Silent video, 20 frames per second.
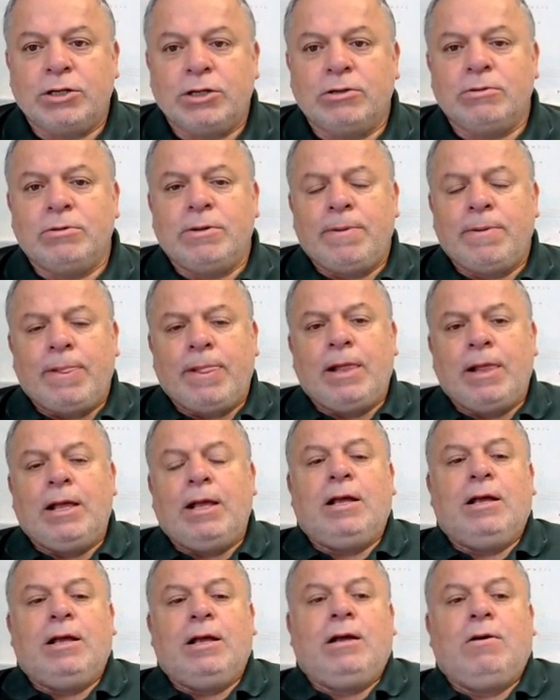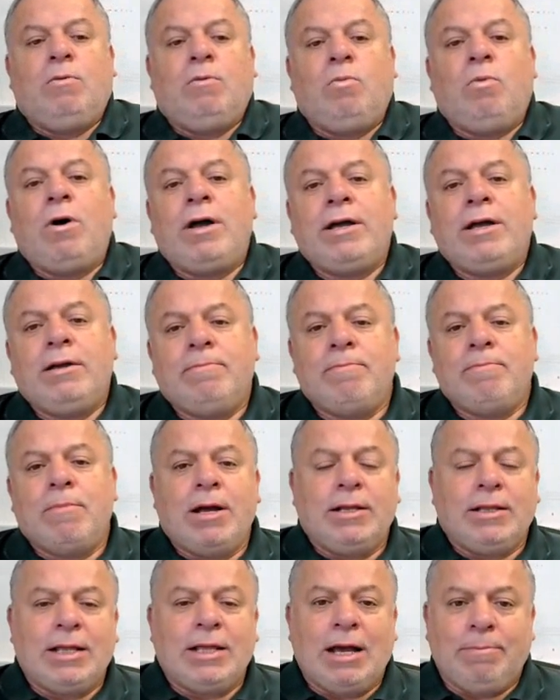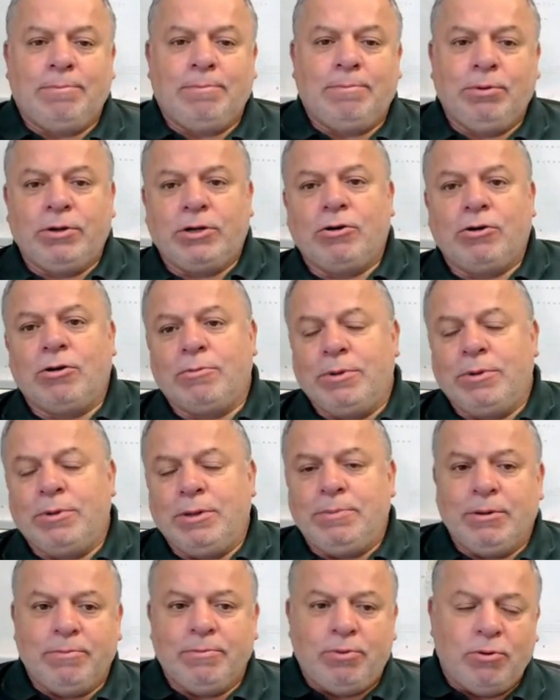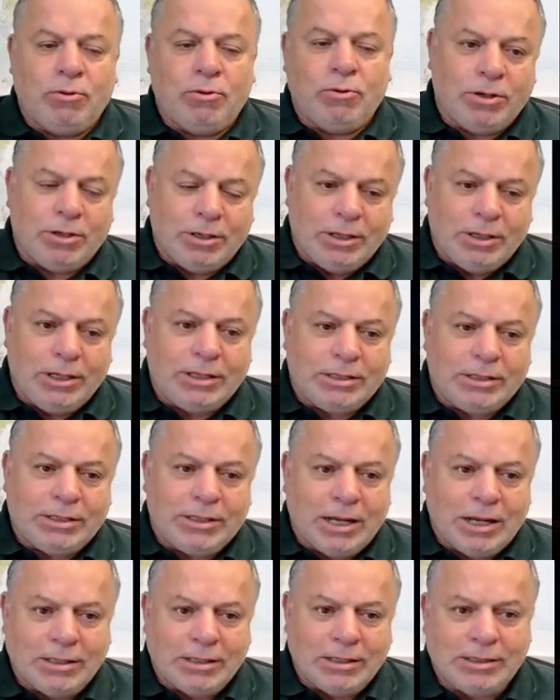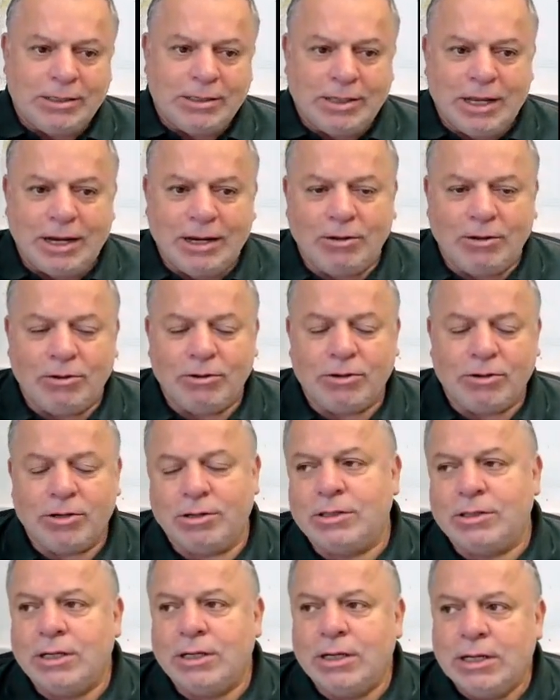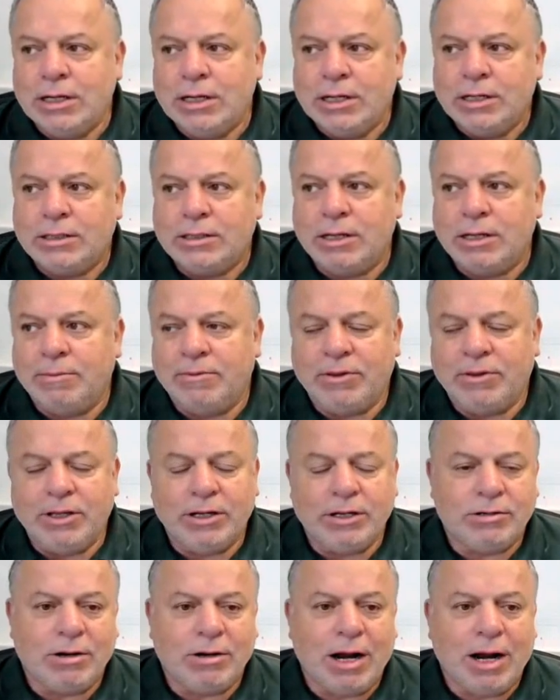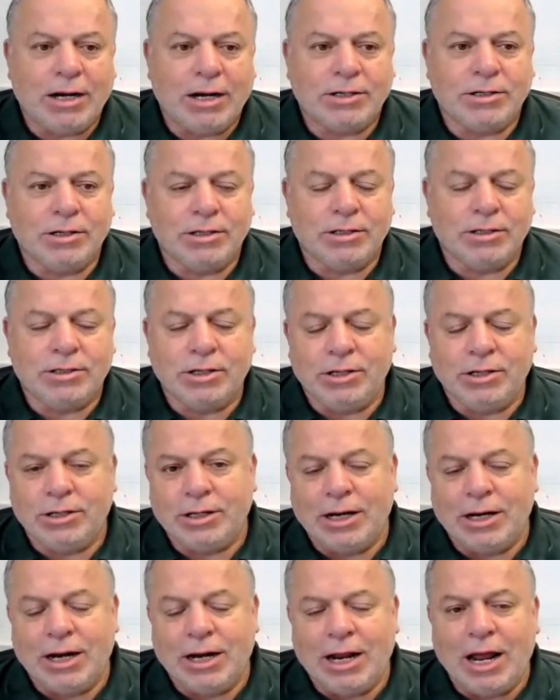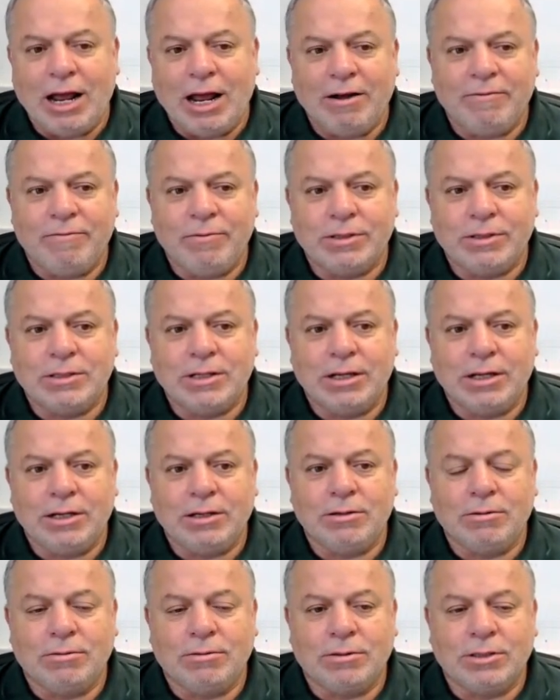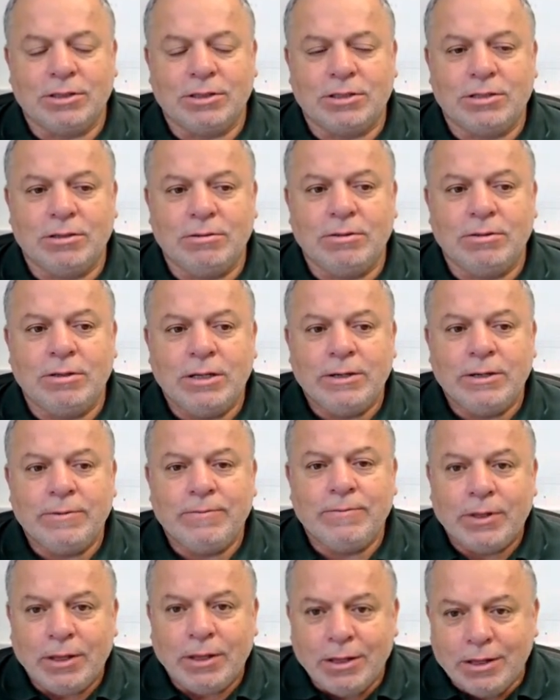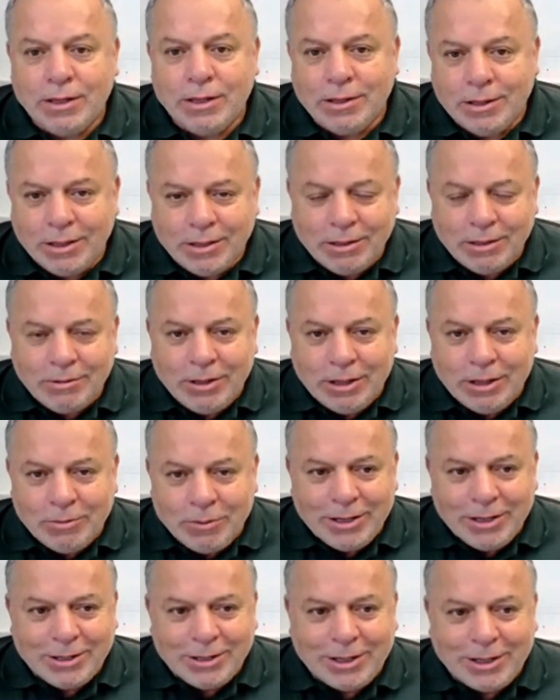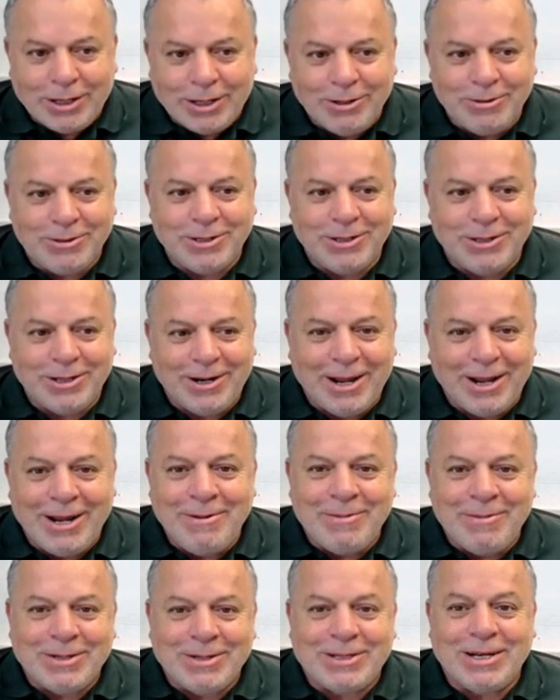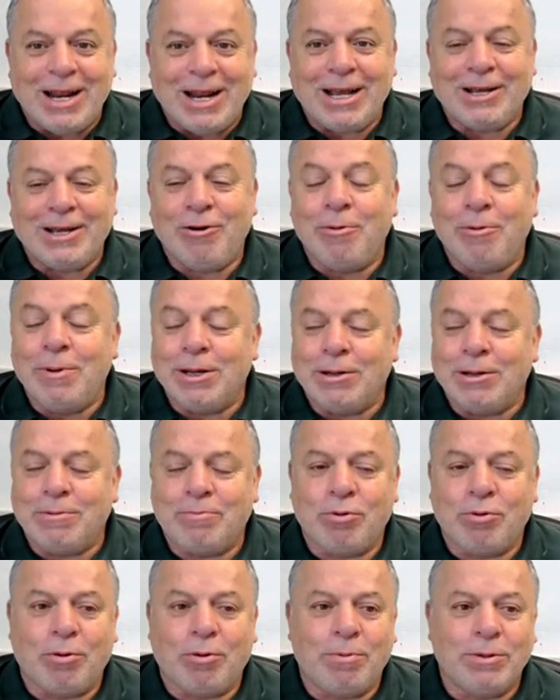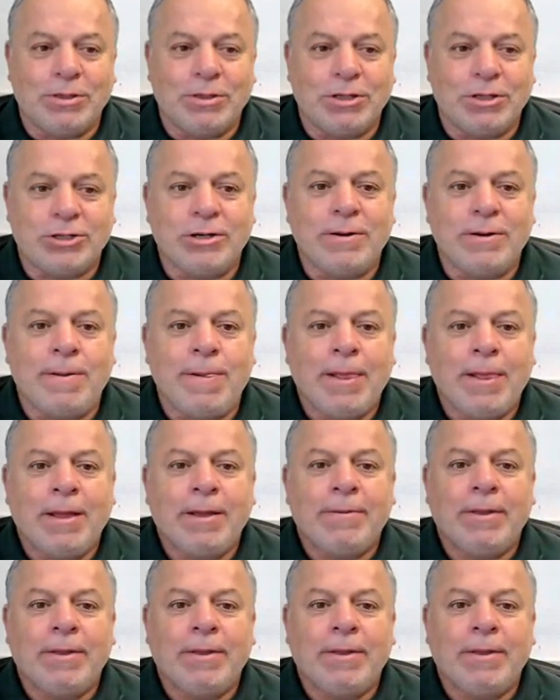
So why might that blue economy be important? And this starts to then look at some of the interactions that you're going to have with stakeholders. So in a way, the clue's in the name. It's an economic proposition.